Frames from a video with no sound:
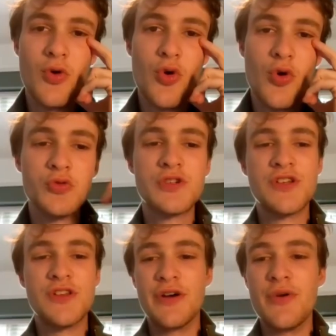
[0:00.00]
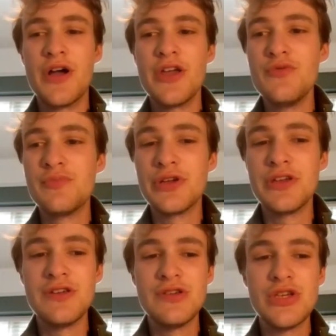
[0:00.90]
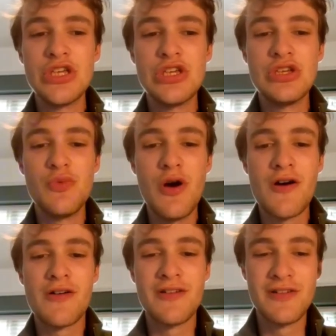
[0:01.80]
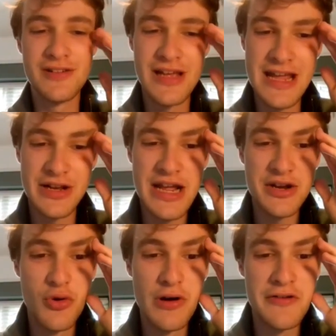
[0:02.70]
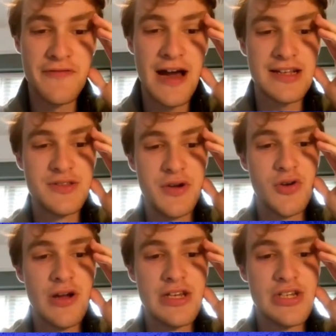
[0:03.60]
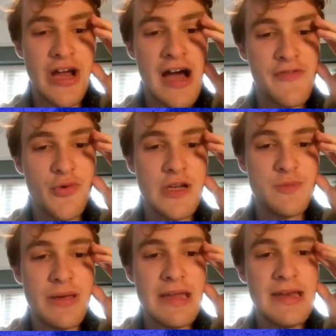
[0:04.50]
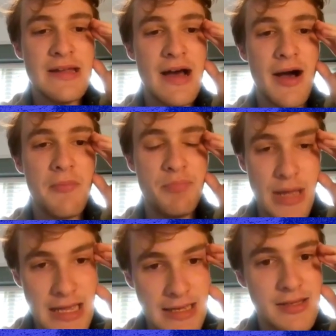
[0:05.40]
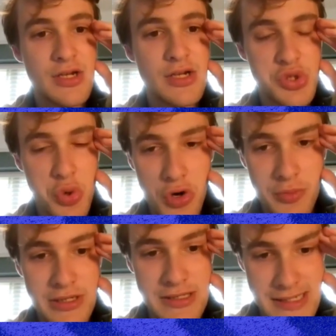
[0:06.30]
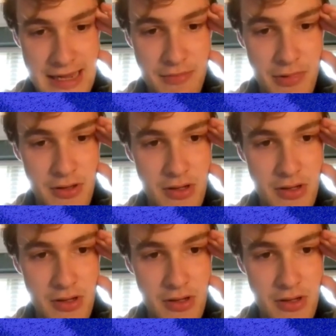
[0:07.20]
also, though, you are ignoring the fact that Croatia have always been a big tournament team.